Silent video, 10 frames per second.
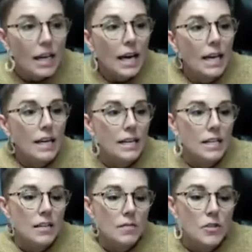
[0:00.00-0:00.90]

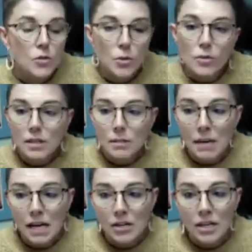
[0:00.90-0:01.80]
And the truth of the
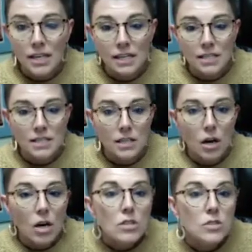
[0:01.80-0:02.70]
matter is,
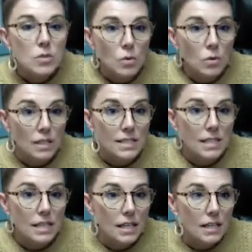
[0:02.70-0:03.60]
our school is
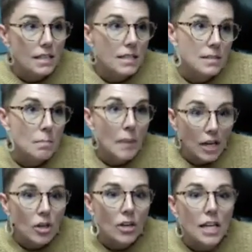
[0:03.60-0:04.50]
is
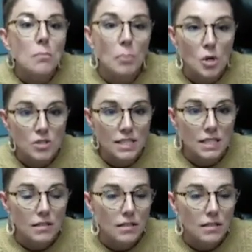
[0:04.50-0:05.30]
better in person.